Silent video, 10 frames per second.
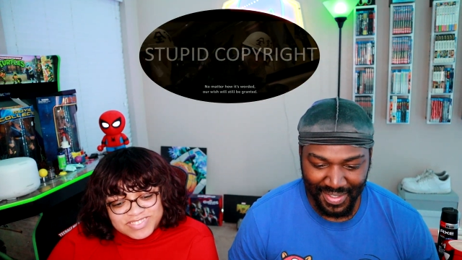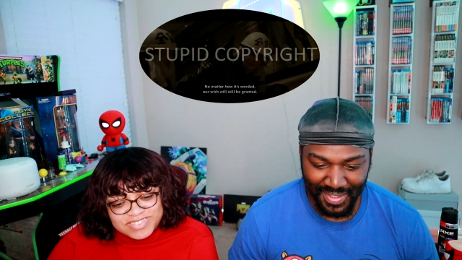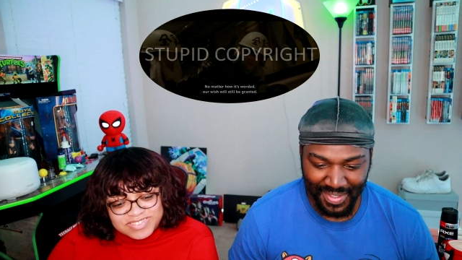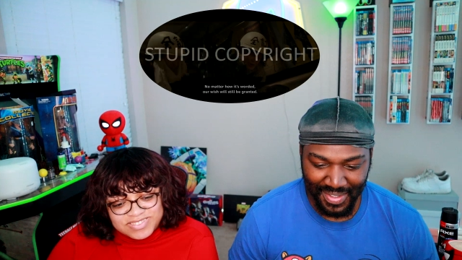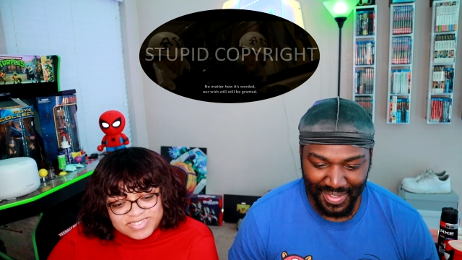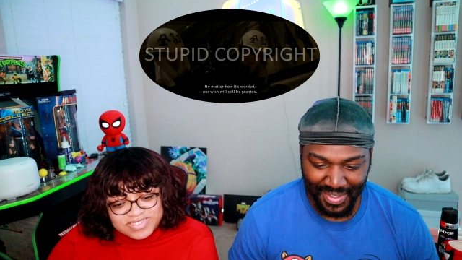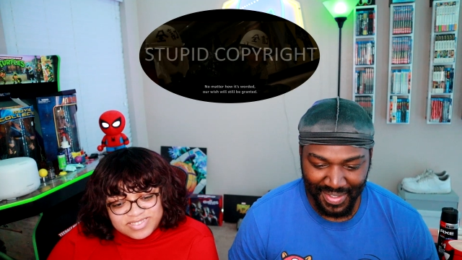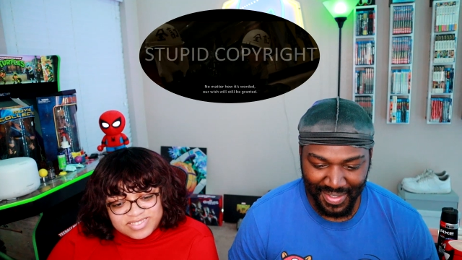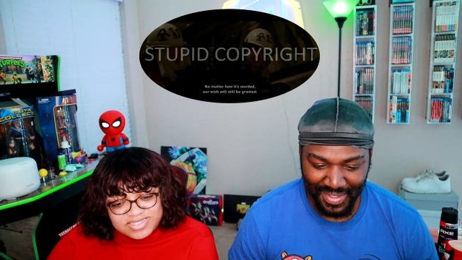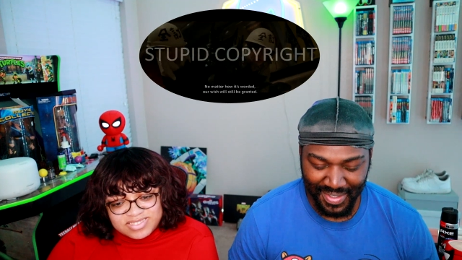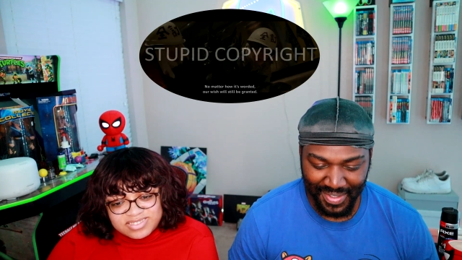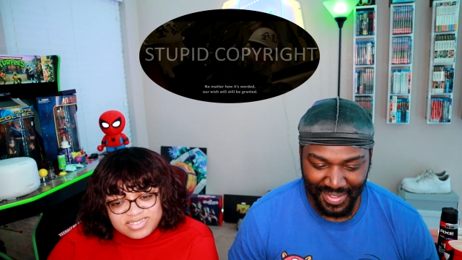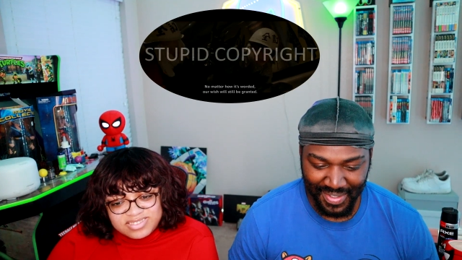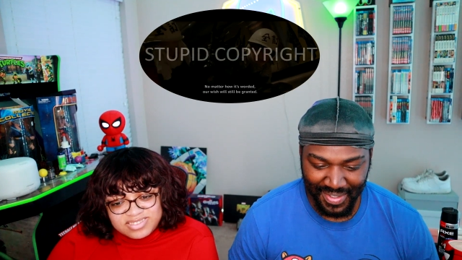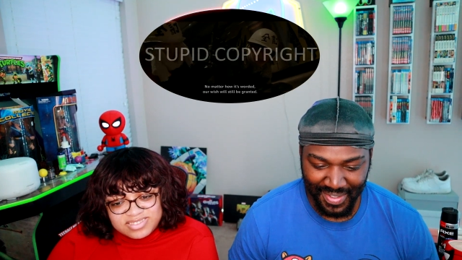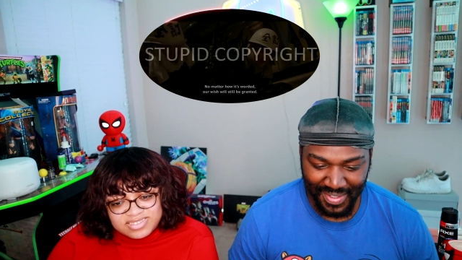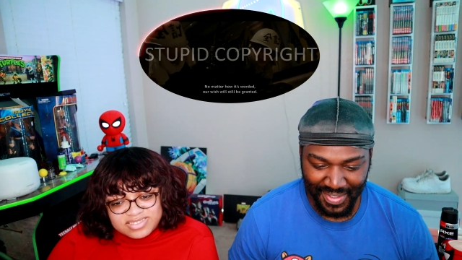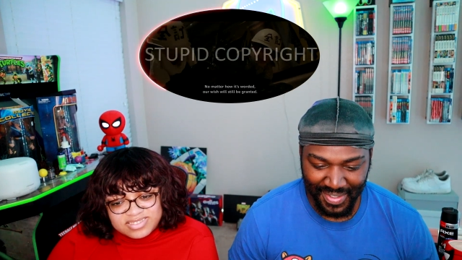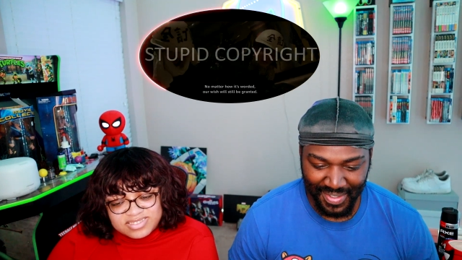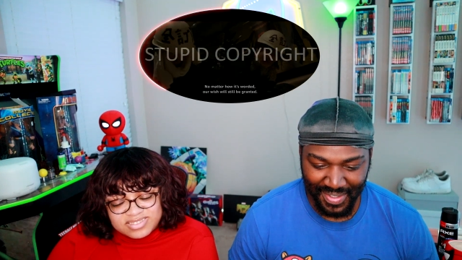
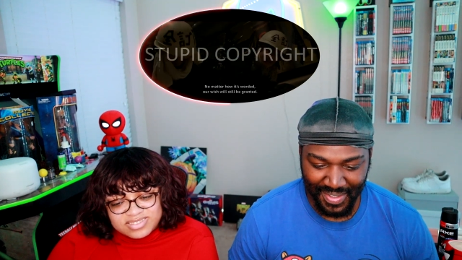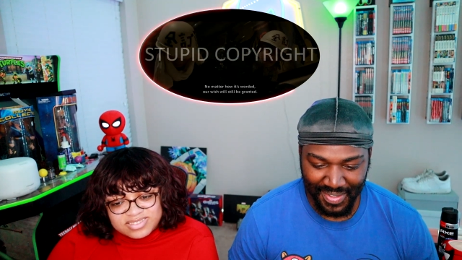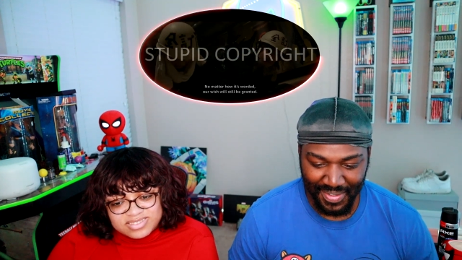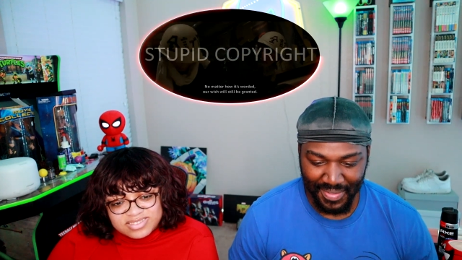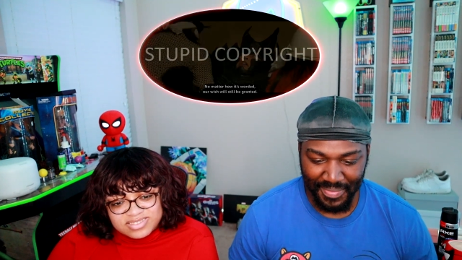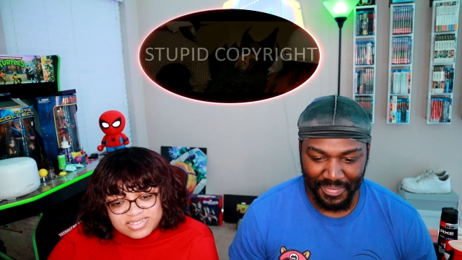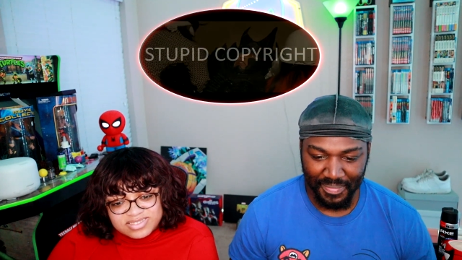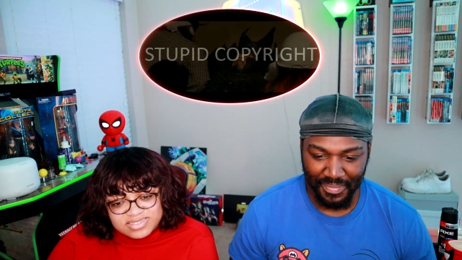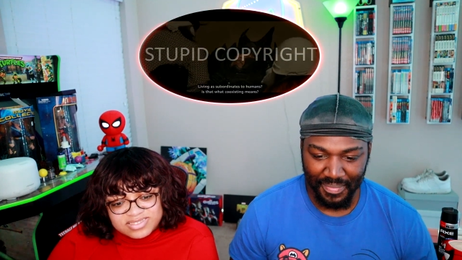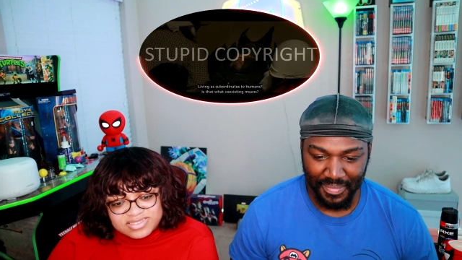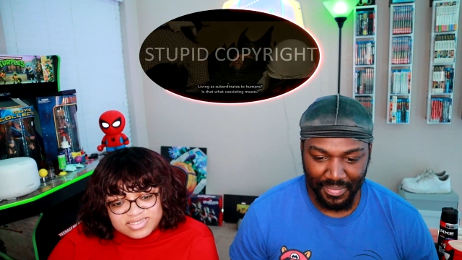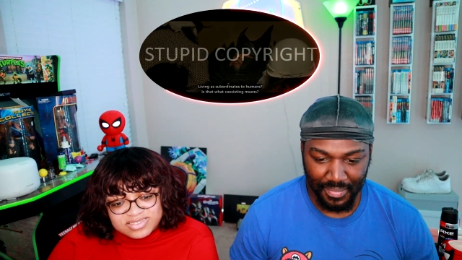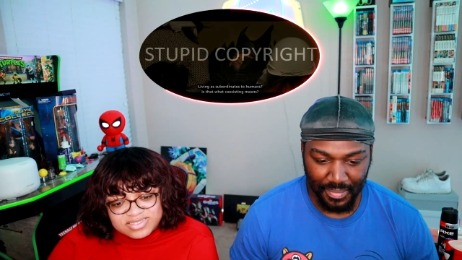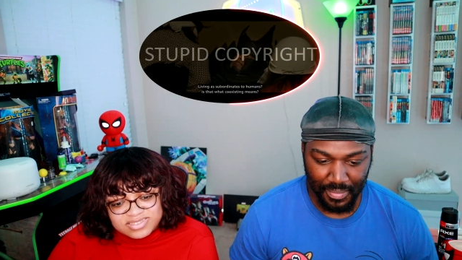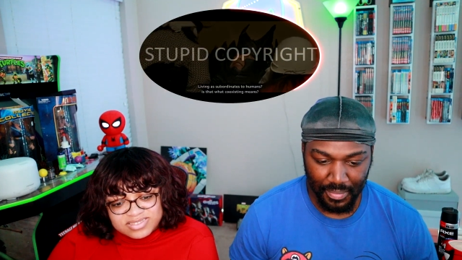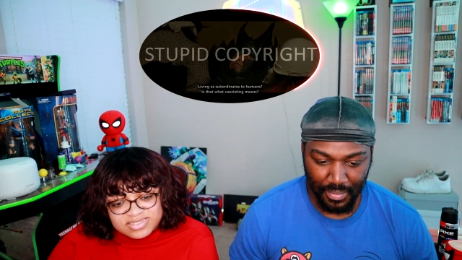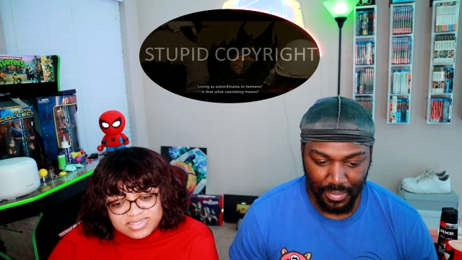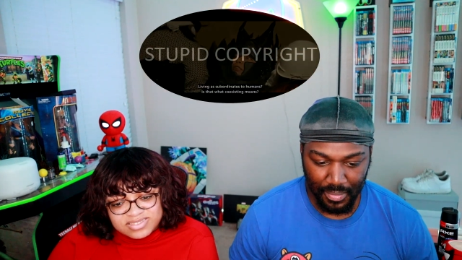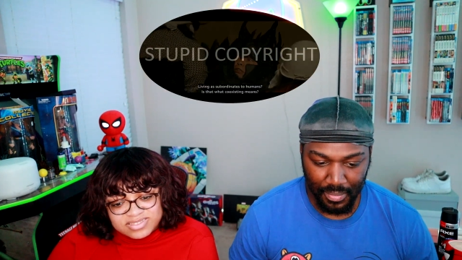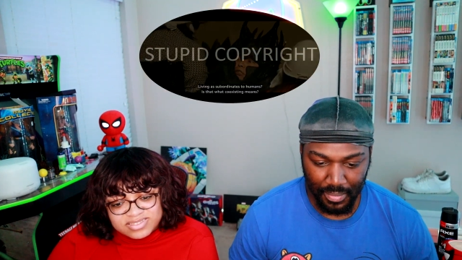
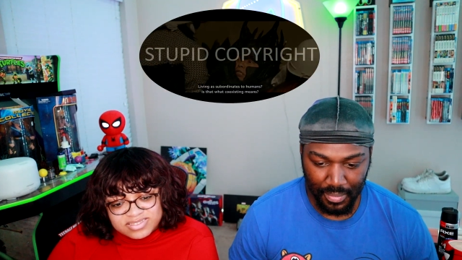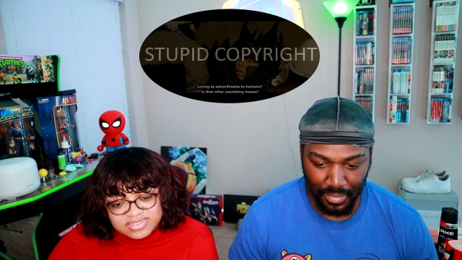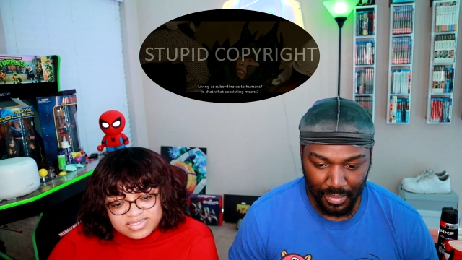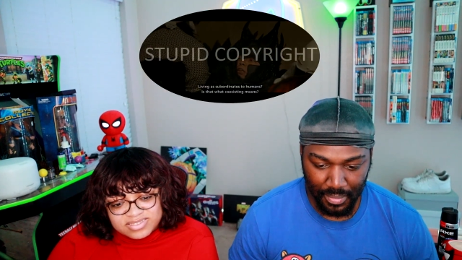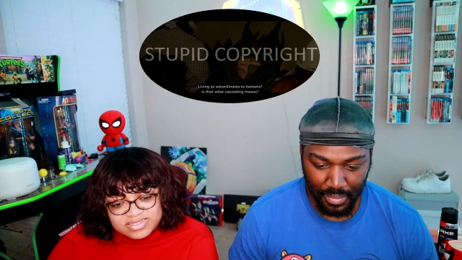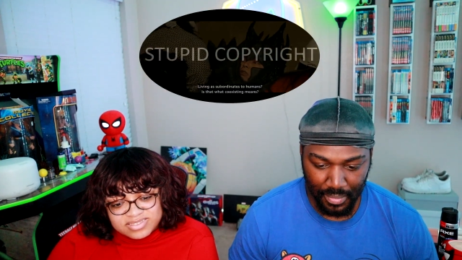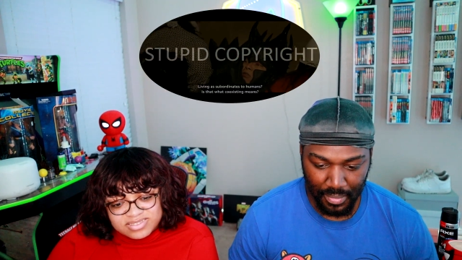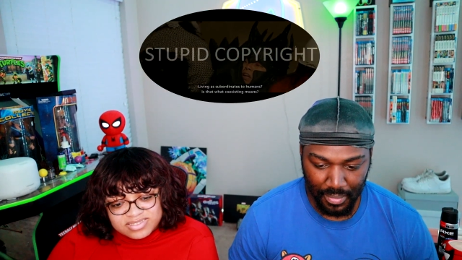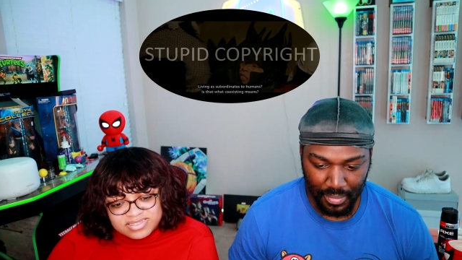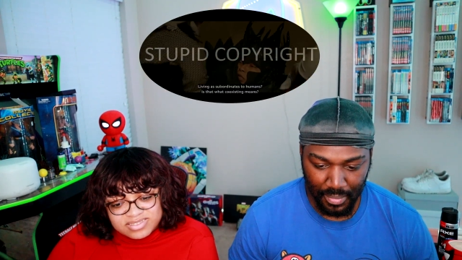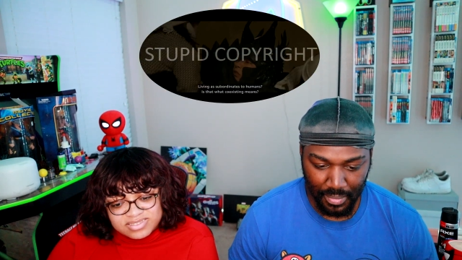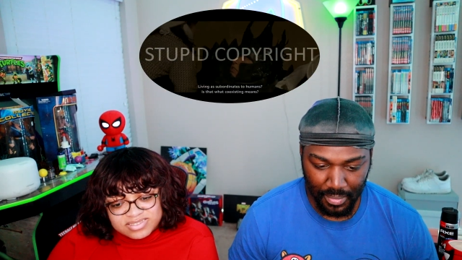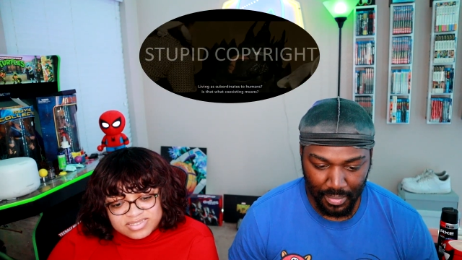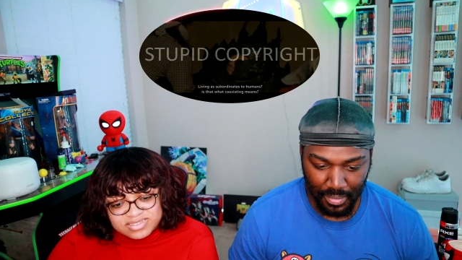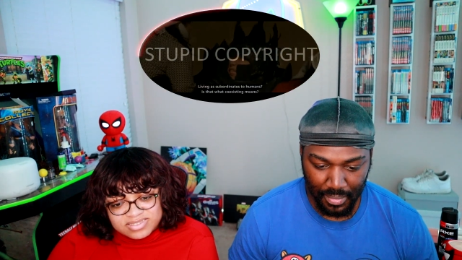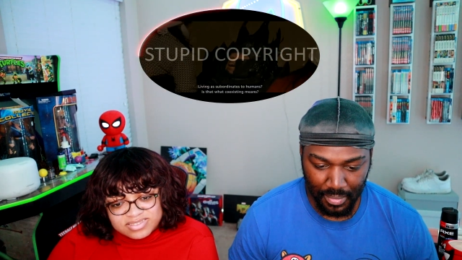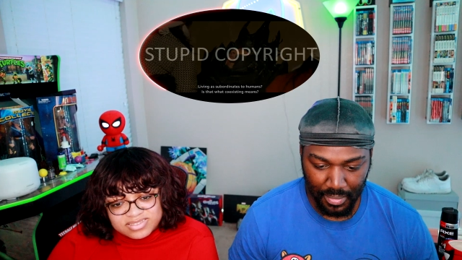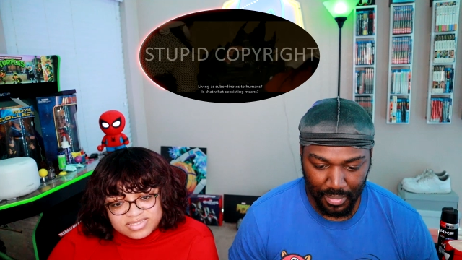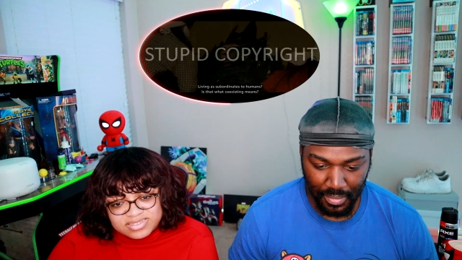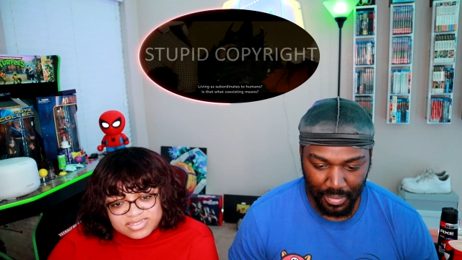
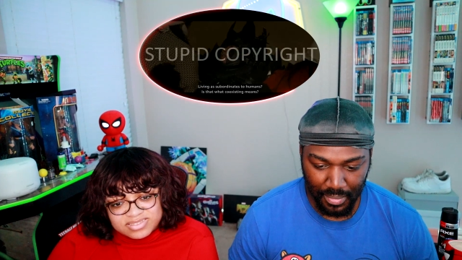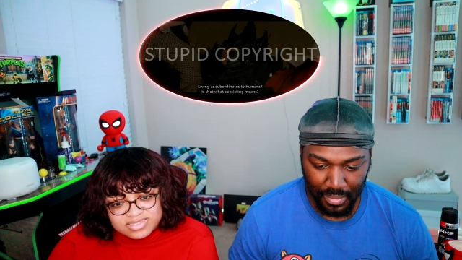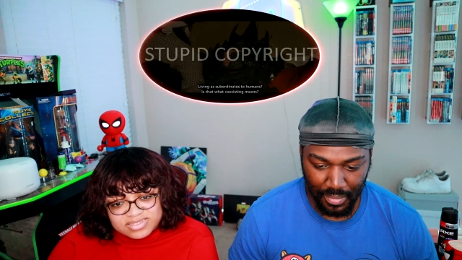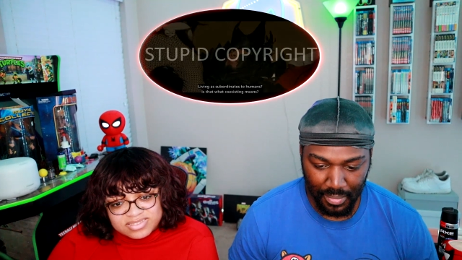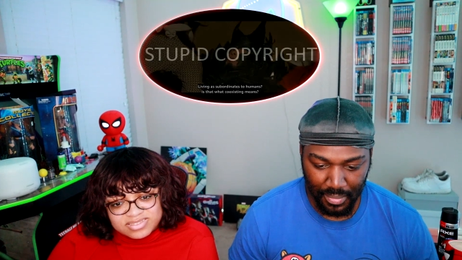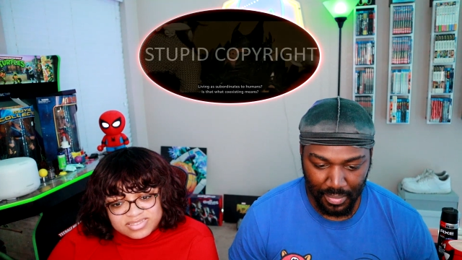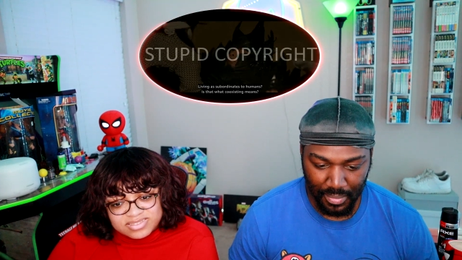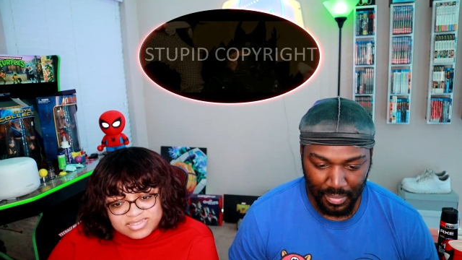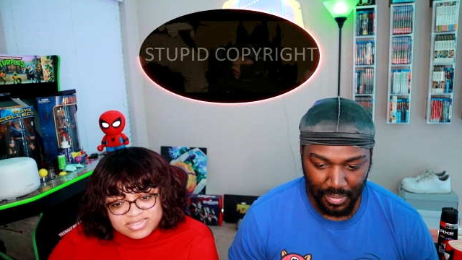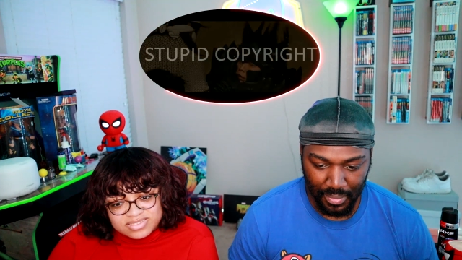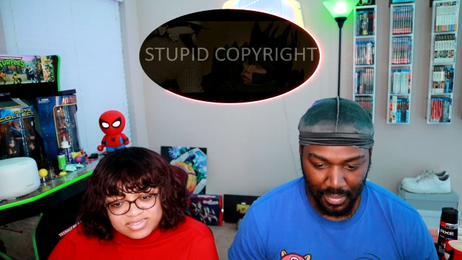[no speech]